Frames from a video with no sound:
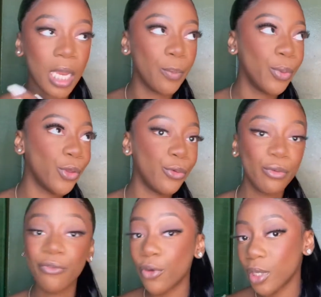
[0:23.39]

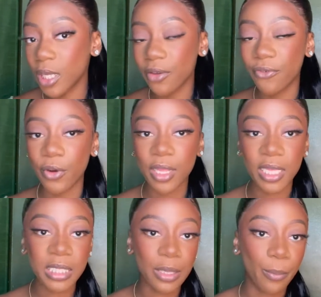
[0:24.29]
beautiful look for
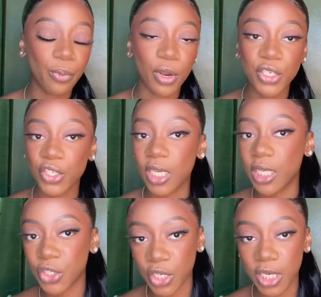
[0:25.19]
this brunch
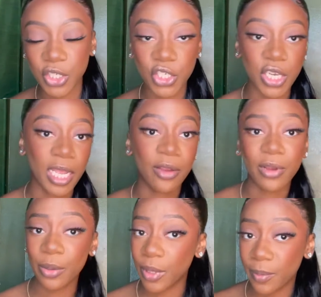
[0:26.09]
edition. Chit, get
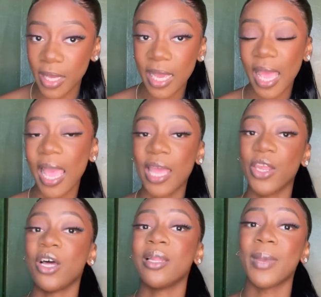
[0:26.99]
ready with me. And
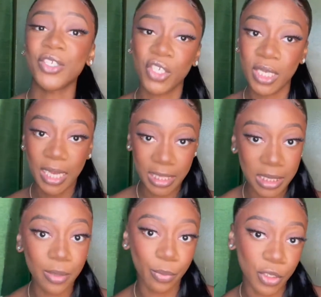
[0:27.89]
y'all, I'm actually late to
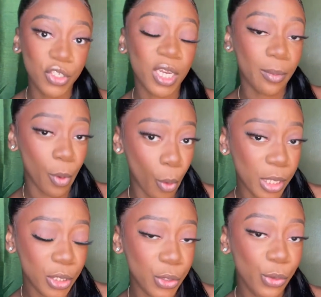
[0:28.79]
the brunch that I'm going
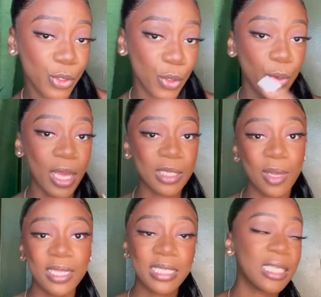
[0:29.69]
to, so that's why
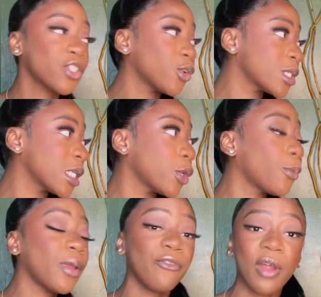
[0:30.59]
this intro is a little
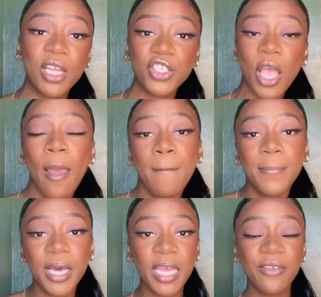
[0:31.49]
bit rushed.
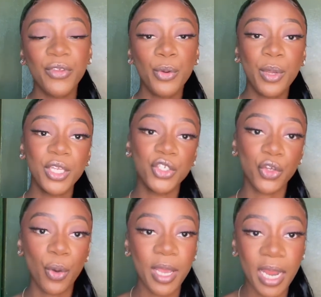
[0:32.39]
But if you
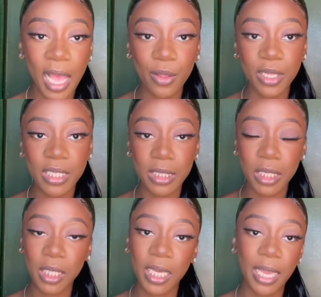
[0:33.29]
enjoyed how this
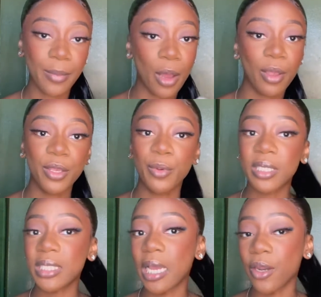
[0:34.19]
look came out and you want to
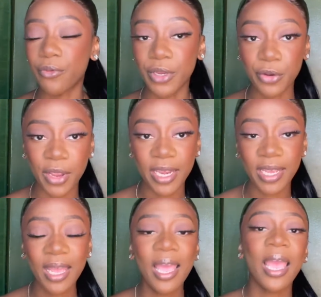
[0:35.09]
see how to recreate it,
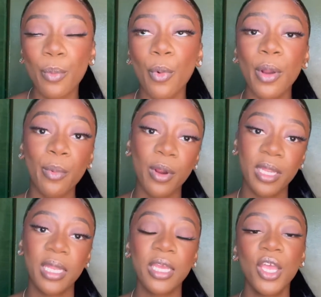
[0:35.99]
and more
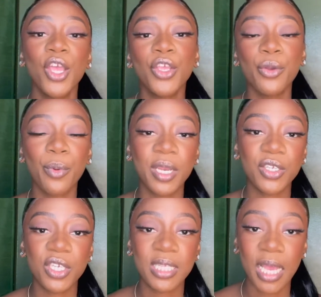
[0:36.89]
importantly, you want to
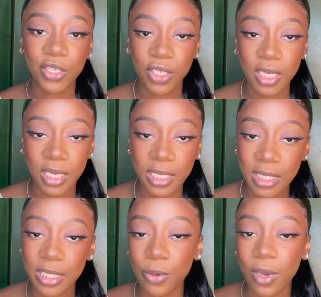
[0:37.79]
just actually listen
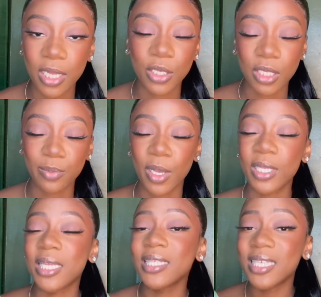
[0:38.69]
to what I talked about, because
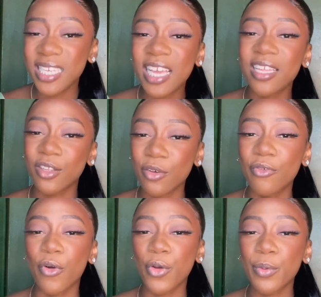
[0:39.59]
I did get a little
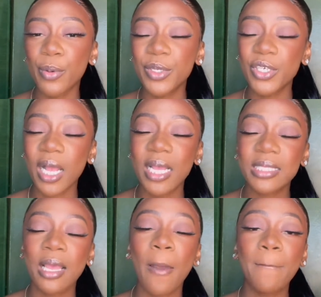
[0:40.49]
vulnerable with you guys,
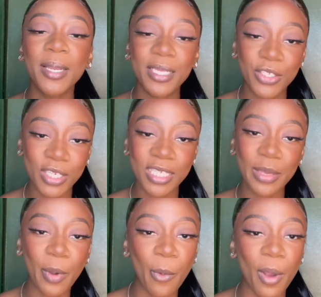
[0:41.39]
please just keep
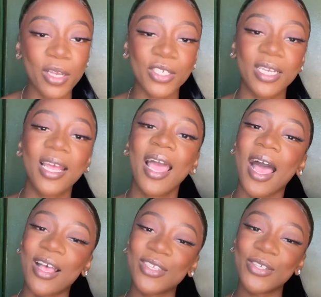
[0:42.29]
on watching.
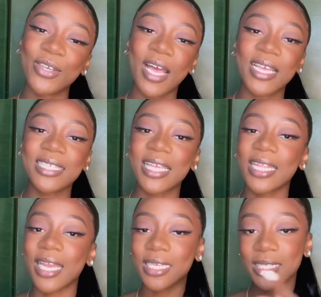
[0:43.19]
I'll see you guys in the
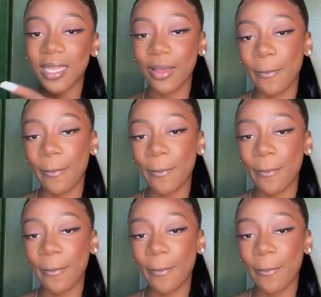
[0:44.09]
next clip.